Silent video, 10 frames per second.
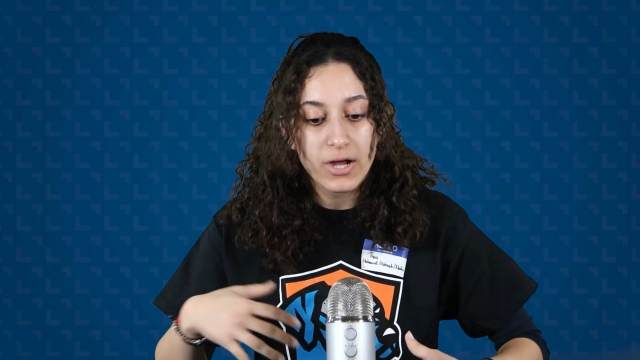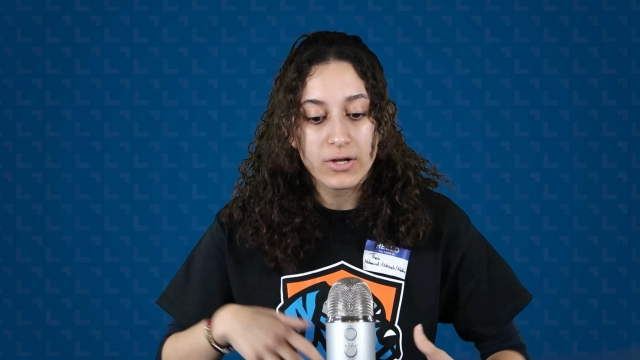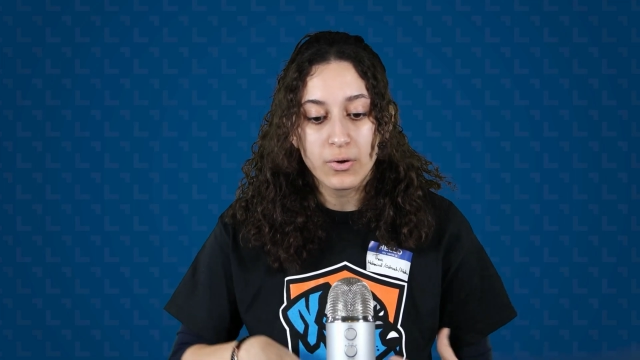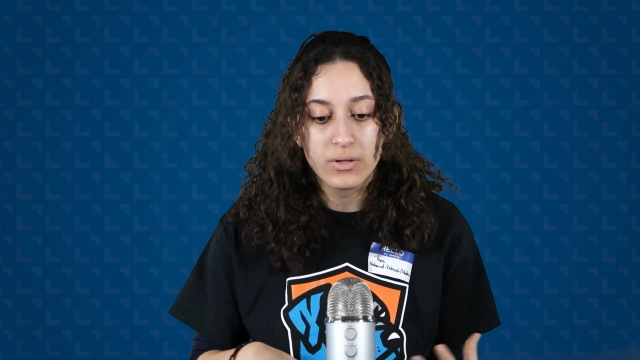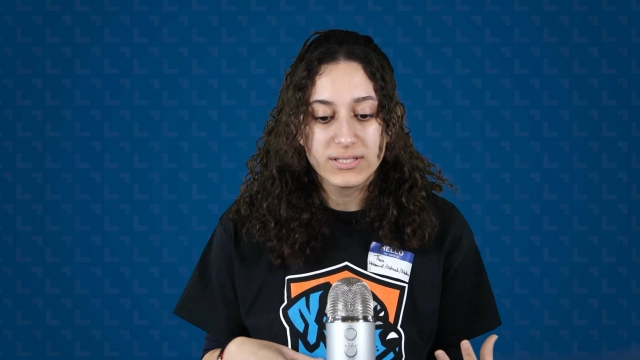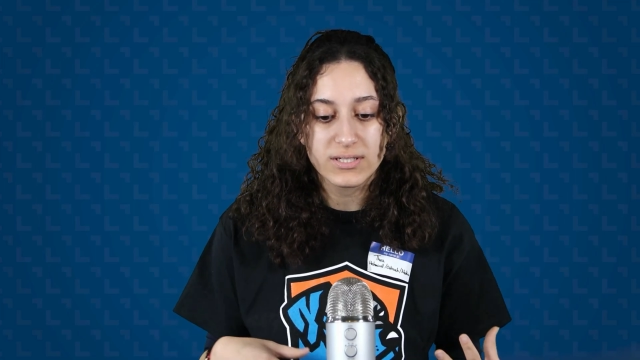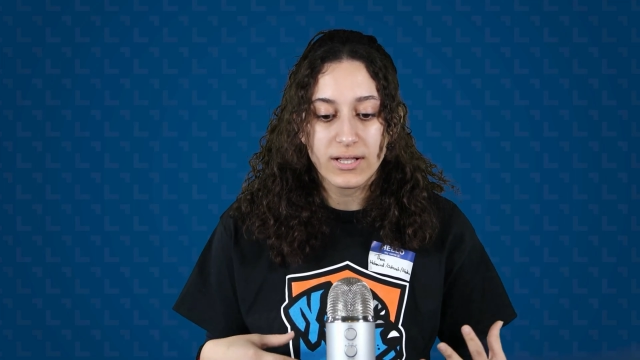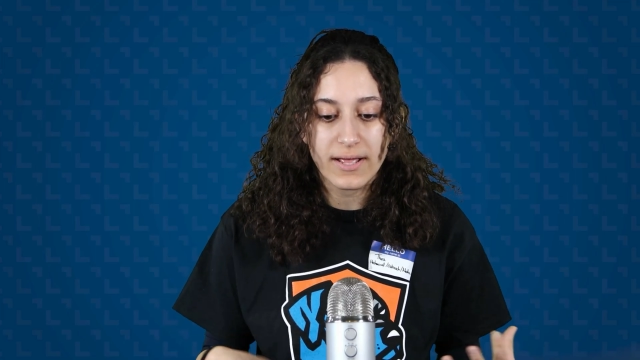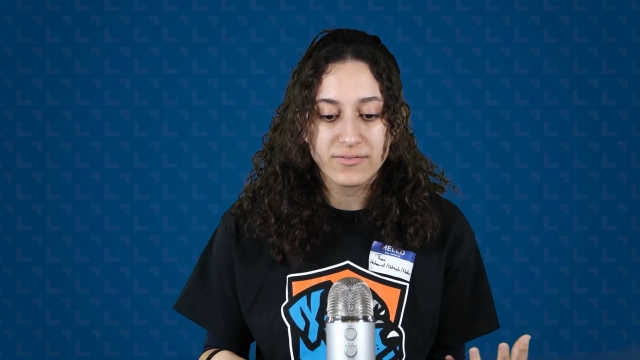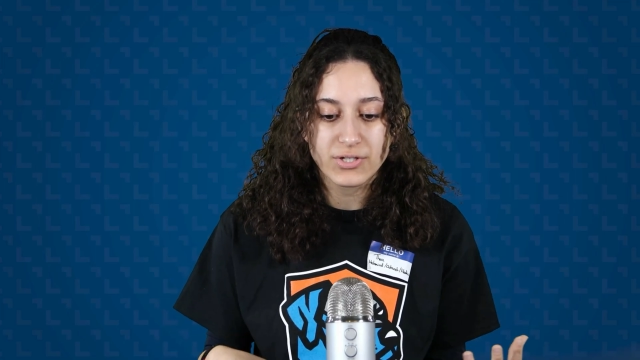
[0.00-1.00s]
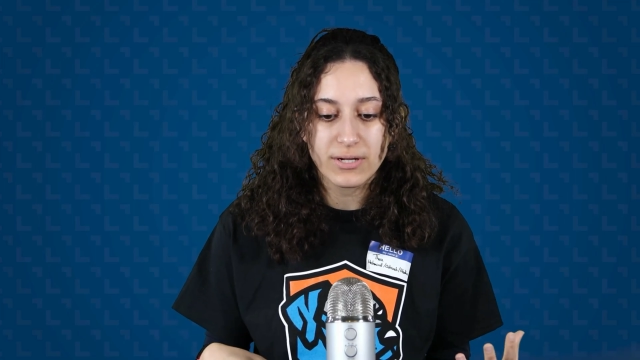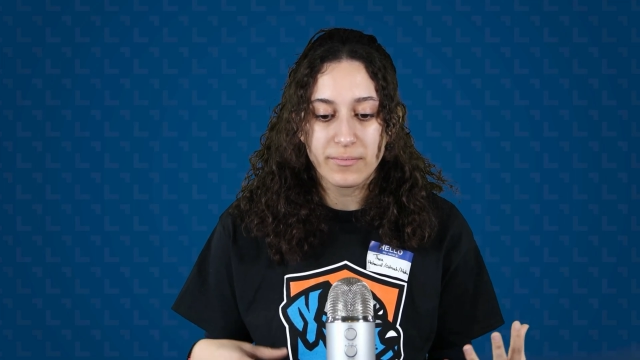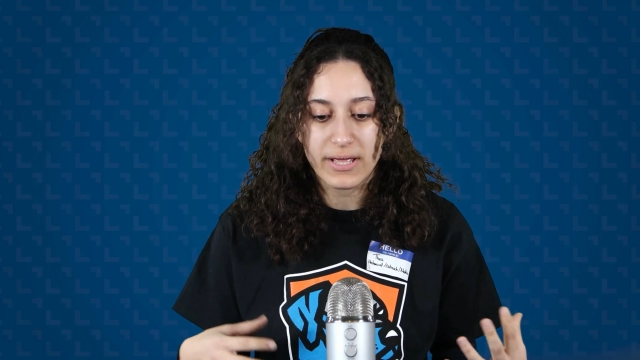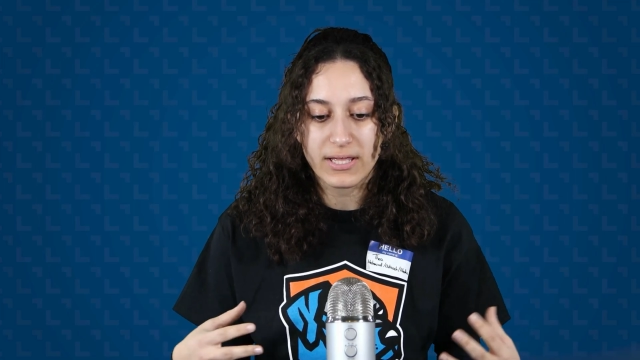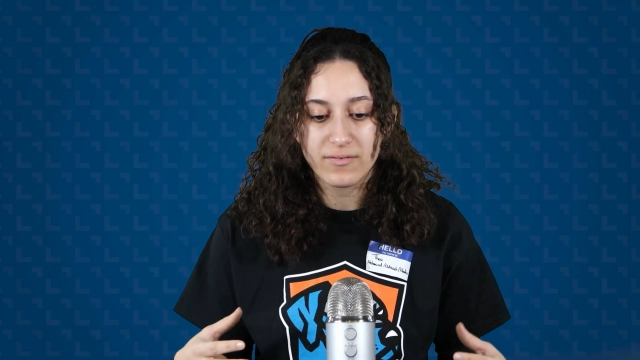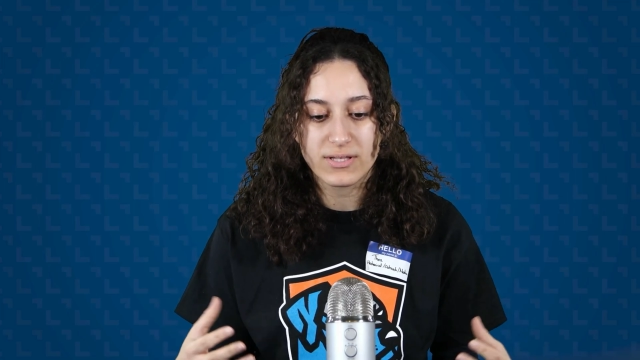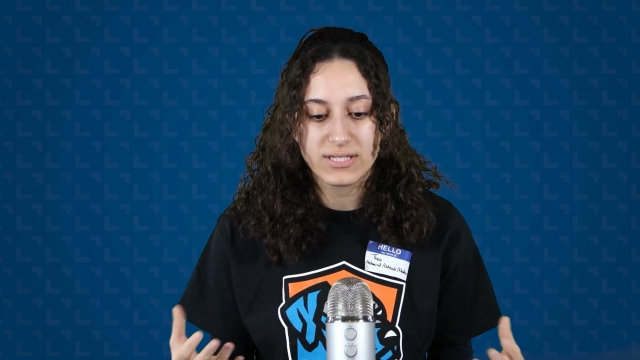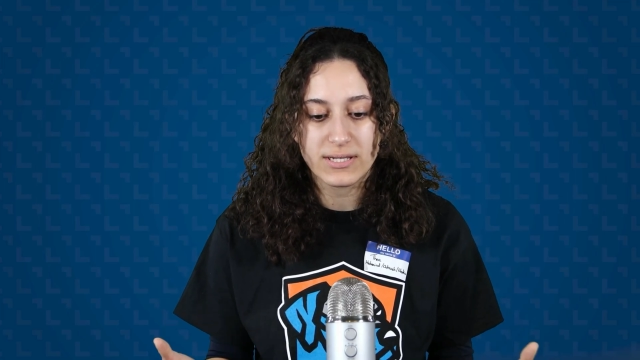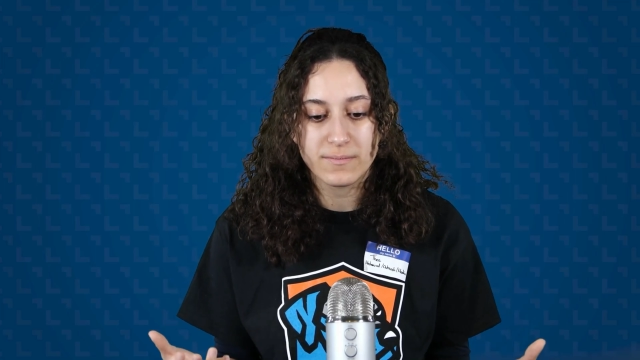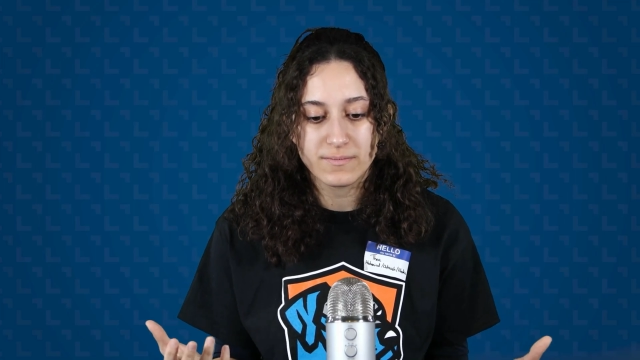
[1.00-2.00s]
Our goal is to live stream and give the
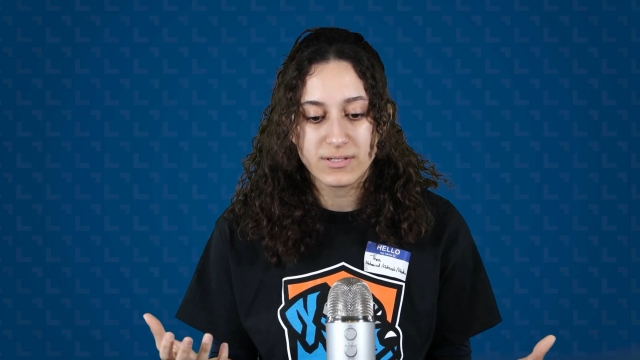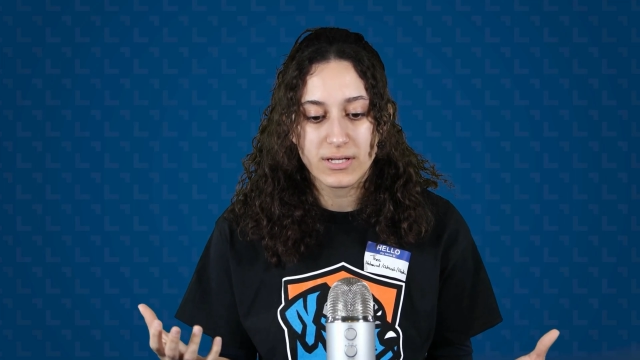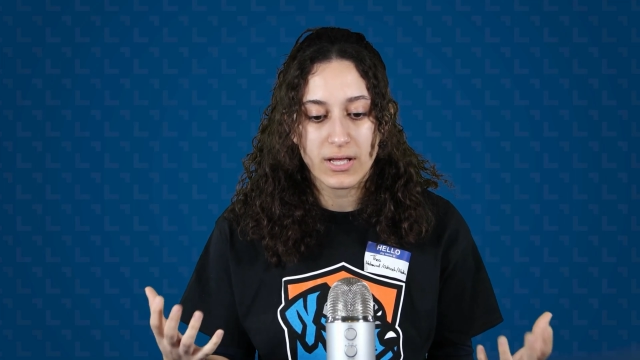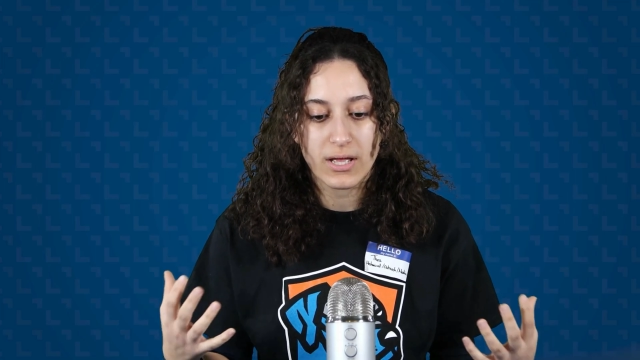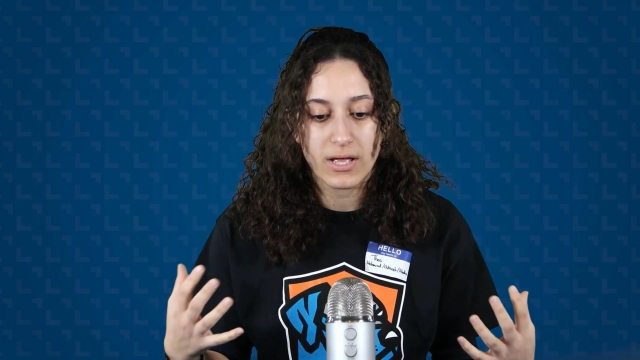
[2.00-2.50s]
teams